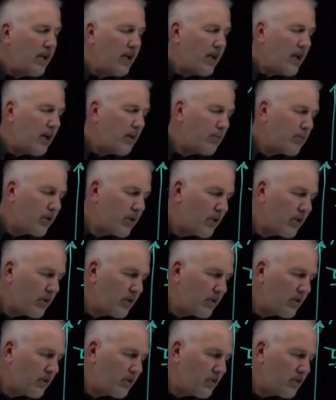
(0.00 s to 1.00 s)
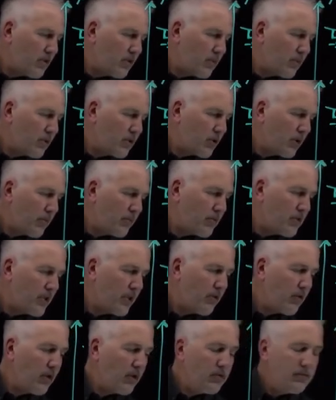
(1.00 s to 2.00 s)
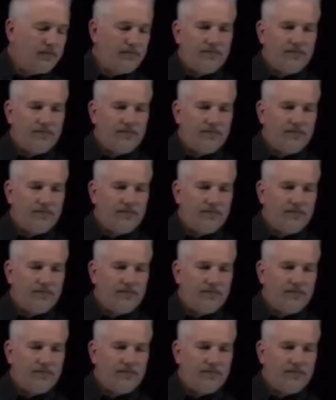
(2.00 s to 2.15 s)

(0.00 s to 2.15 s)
I'll put a superscript zero